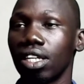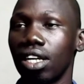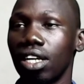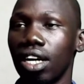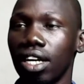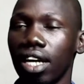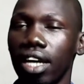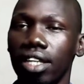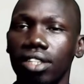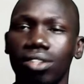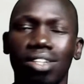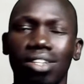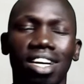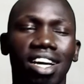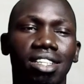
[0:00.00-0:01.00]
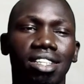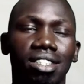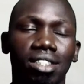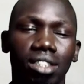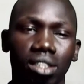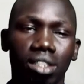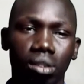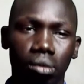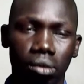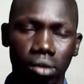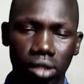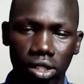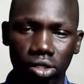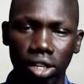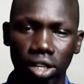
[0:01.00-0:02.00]
Okay, you can
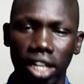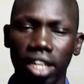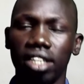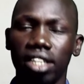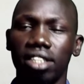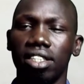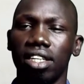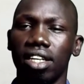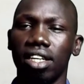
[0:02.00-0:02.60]
create